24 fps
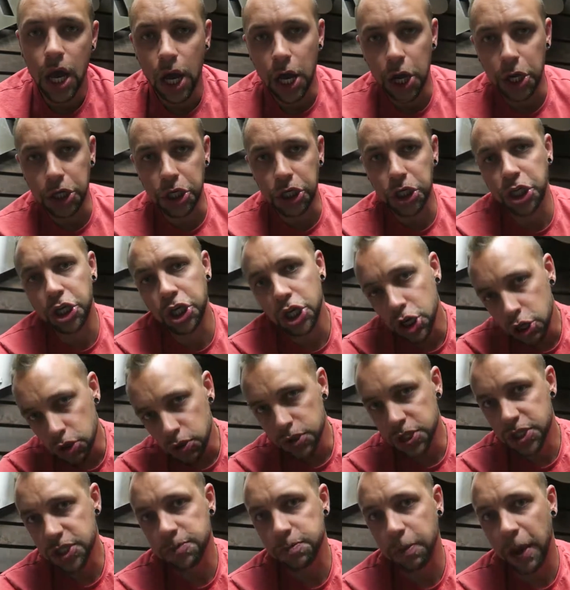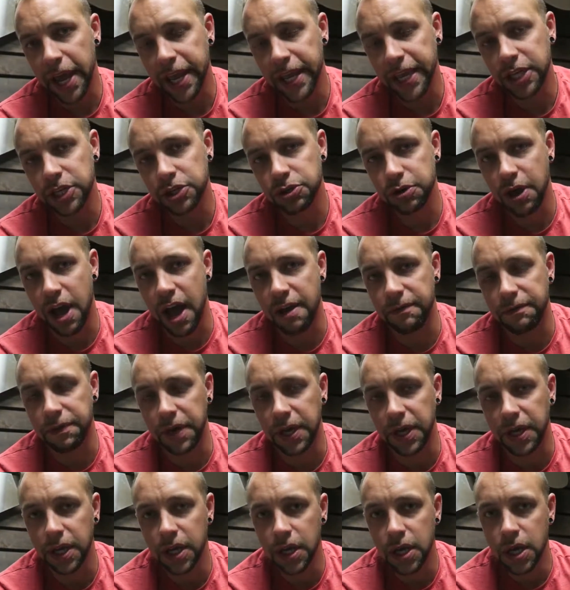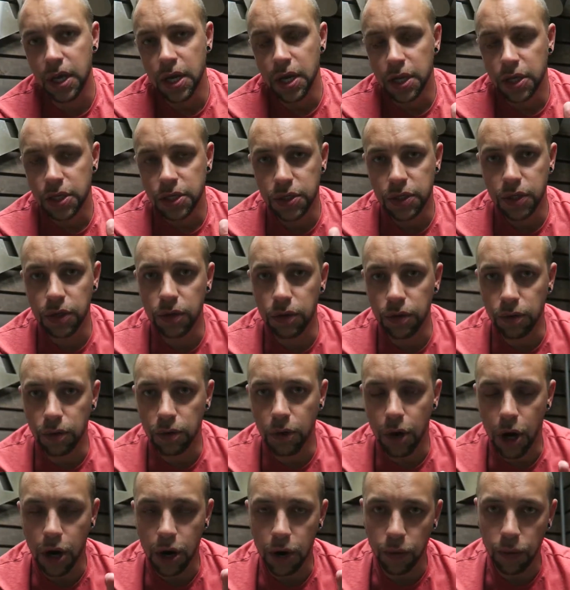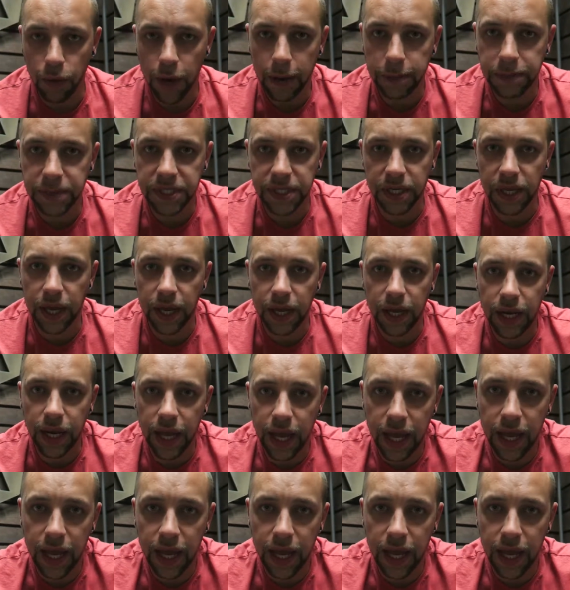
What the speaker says: a huge spike in traffic to our website.